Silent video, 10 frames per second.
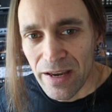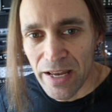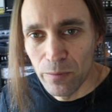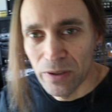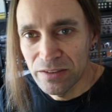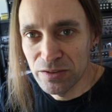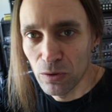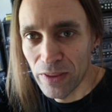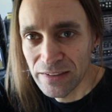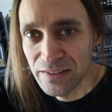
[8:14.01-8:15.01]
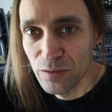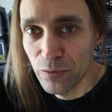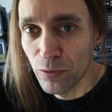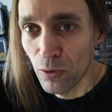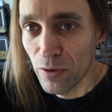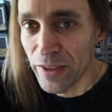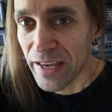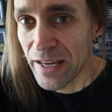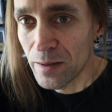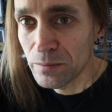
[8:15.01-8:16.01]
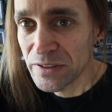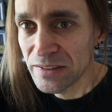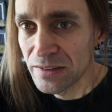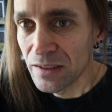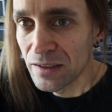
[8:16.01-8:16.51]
Anyway, so that's it for the amps.